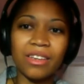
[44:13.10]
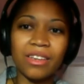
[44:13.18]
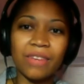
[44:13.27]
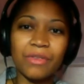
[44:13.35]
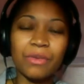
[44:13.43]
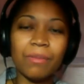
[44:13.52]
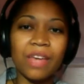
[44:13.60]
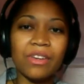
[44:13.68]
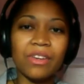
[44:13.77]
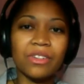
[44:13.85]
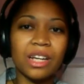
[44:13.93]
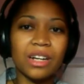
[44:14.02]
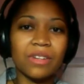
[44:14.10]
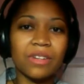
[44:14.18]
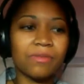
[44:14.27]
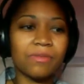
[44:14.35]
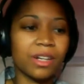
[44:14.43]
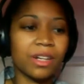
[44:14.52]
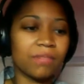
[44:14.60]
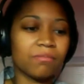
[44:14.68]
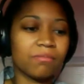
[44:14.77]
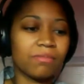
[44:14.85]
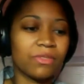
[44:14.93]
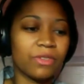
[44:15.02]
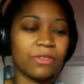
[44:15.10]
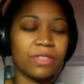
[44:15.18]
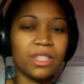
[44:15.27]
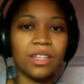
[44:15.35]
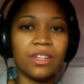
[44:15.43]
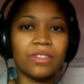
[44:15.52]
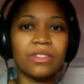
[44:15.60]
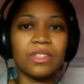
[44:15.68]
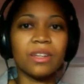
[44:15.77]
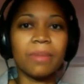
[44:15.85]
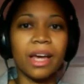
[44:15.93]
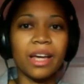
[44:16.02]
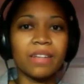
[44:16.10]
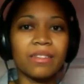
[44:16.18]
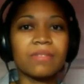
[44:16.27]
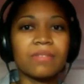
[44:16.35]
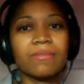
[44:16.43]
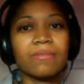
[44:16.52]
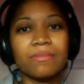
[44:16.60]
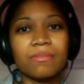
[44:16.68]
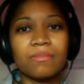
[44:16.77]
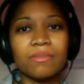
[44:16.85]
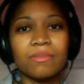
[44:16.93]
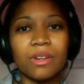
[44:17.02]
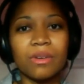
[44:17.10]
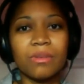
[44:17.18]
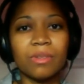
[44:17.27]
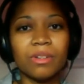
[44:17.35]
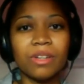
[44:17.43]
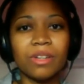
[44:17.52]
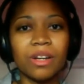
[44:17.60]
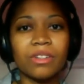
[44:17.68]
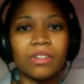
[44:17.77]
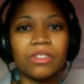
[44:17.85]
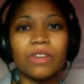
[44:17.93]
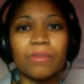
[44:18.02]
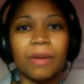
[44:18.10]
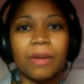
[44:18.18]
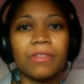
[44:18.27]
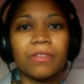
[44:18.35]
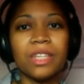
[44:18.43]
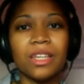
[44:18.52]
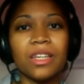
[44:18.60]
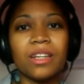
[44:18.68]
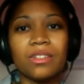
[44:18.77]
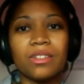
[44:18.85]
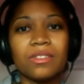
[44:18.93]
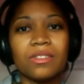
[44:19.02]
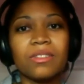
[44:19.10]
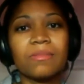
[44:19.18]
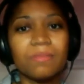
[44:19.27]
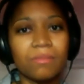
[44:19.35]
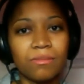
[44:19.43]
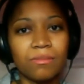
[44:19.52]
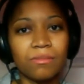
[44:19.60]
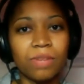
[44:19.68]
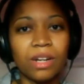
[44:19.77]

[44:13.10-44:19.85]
if you met yourself 15 years in the past, so your younger self by 15 years, what